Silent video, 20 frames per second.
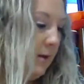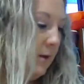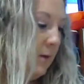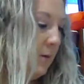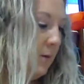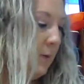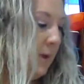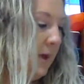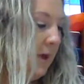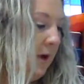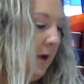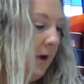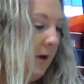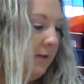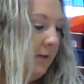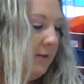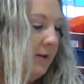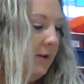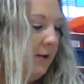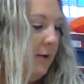We
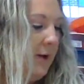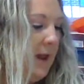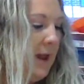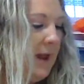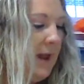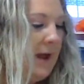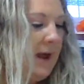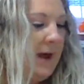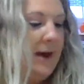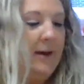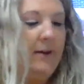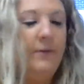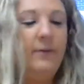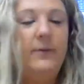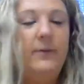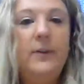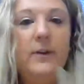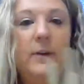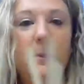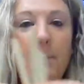also have
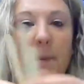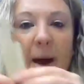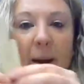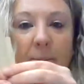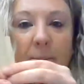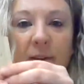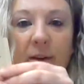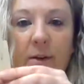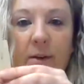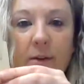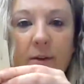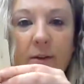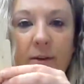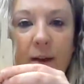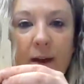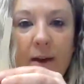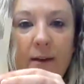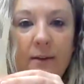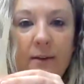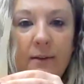popsicle
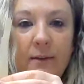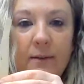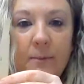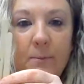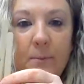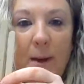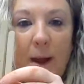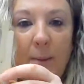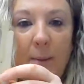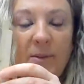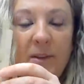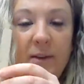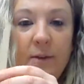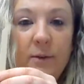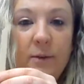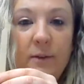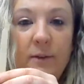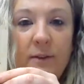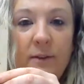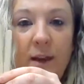sticks.
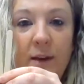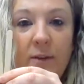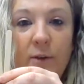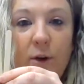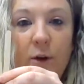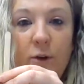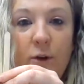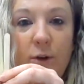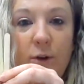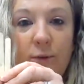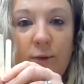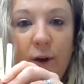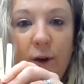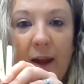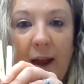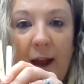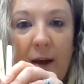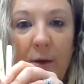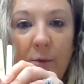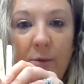Popsicle sticks are good for
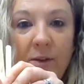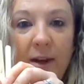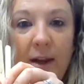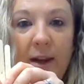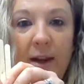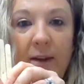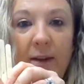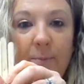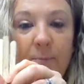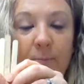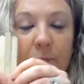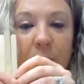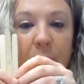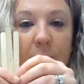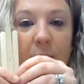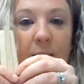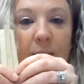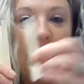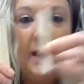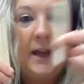counting. You
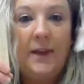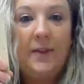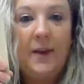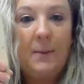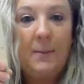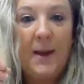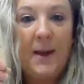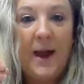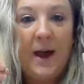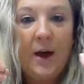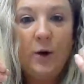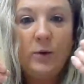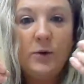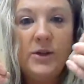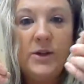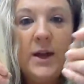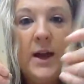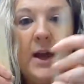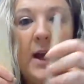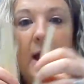can lay them out,
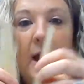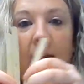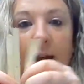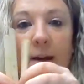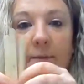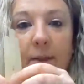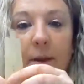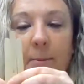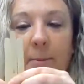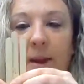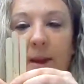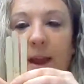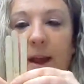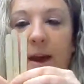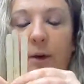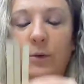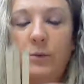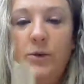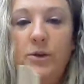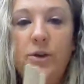have them
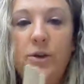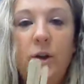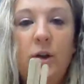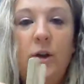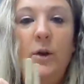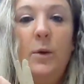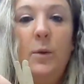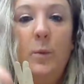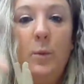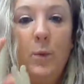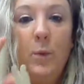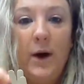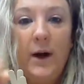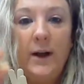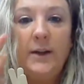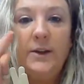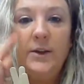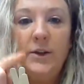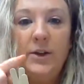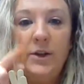count
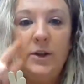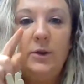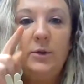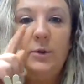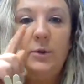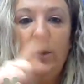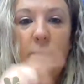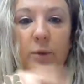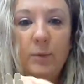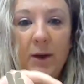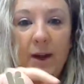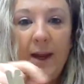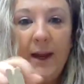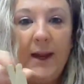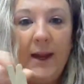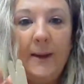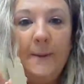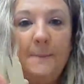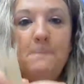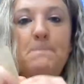1, 2,
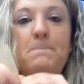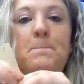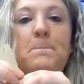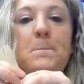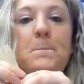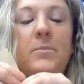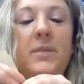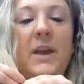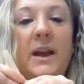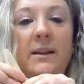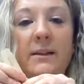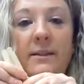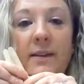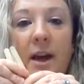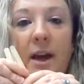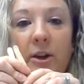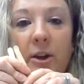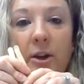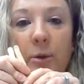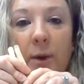3, and
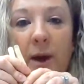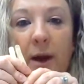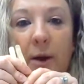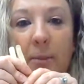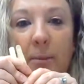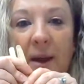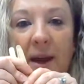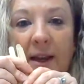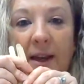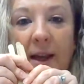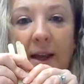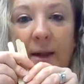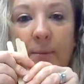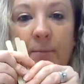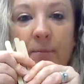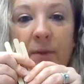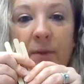tell you how many.